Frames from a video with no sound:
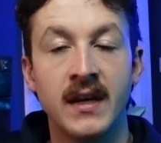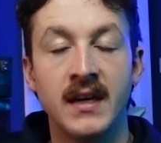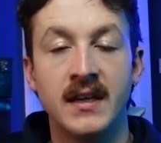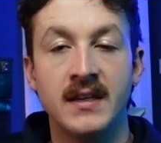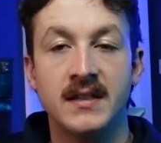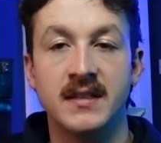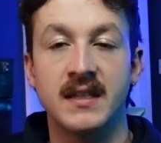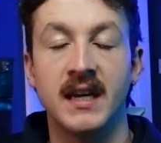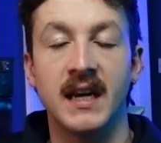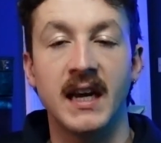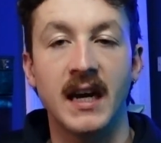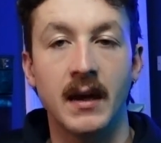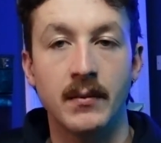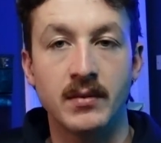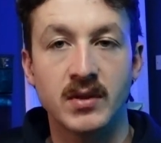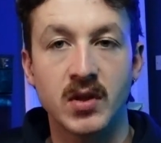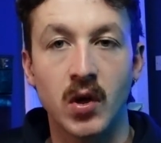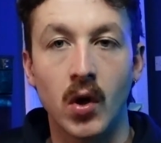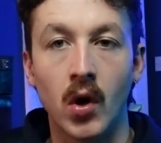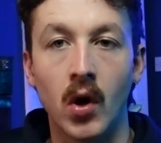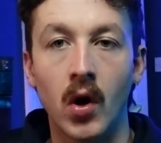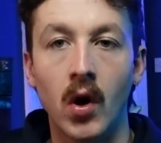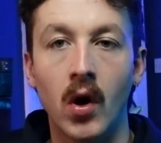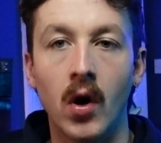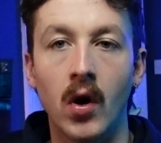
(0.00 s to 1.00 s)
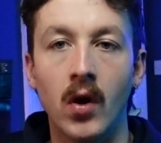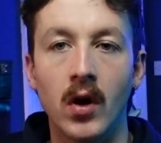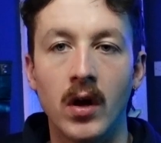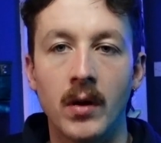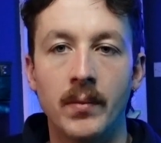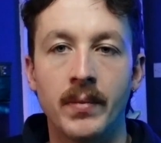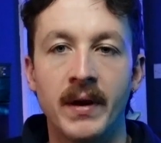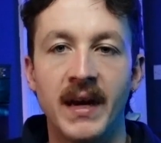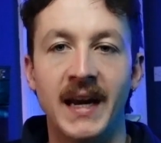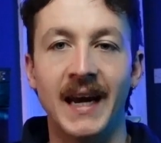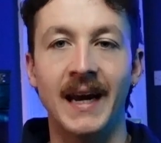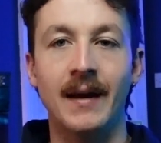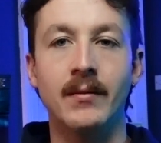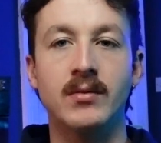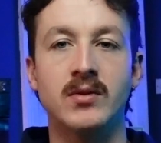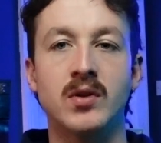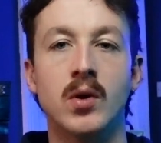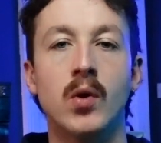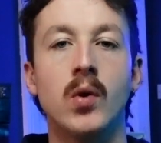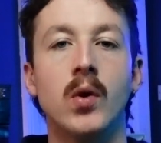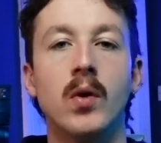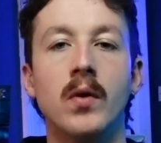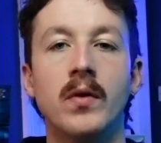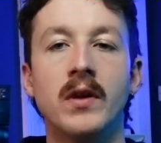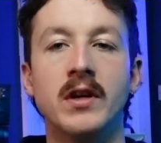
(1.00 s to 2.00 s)
sitting up tall or being able to
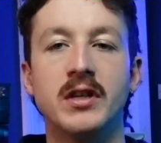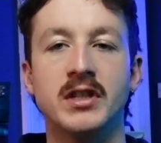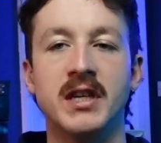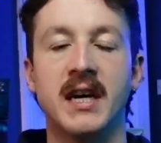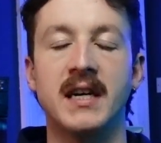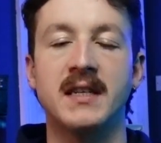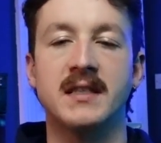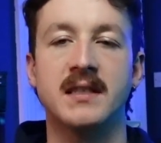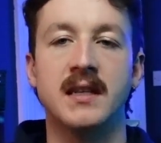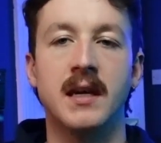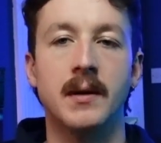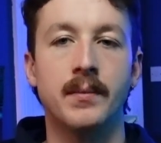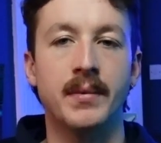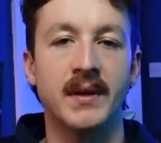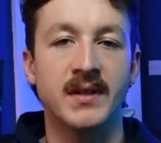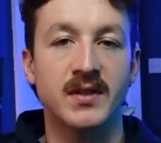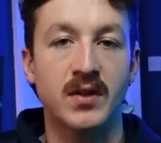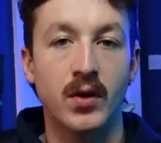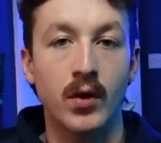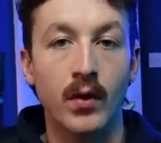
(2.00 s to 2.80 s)
hold their chest up is